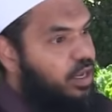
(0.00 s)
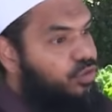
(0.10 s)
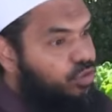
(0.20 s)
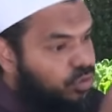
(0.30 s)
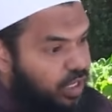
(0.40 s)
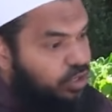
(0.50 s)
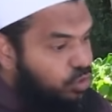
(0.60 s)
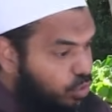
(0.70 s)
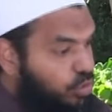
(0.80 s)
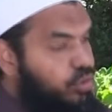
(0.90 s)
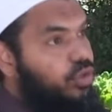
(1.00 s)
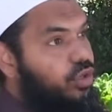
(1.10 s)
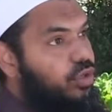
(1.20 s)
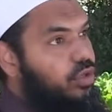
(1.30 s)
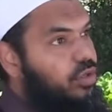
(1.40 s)
So then your good,
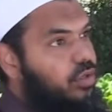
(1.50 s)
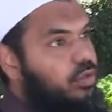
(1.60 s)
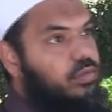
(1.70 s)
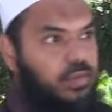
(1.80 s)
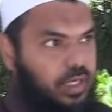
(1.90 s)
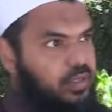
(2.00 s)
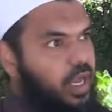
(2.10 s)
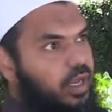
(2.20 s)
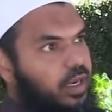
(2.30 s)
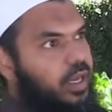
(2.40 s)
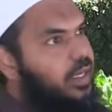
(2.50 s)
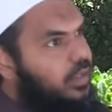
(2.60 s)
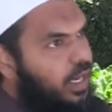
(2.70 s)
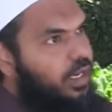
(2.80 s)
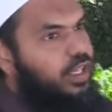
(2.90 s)
exactly,
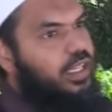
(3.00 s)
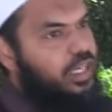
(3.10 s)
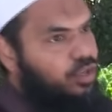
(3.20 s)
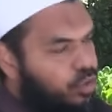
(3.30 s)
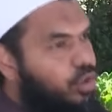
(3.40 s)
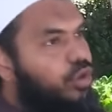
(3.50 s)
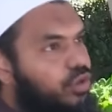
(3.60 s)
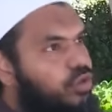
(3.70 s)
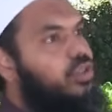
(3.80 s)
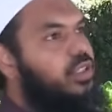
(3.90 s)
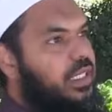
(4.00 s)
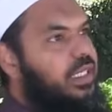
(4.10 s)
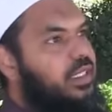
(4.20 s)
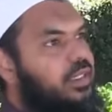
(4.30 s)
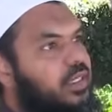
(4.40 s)
that your good
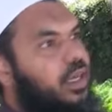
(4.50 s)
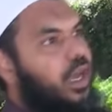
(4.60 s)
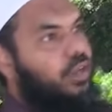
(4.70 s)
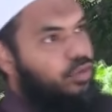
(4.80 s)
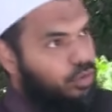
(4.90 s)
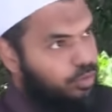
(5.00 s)
deeds and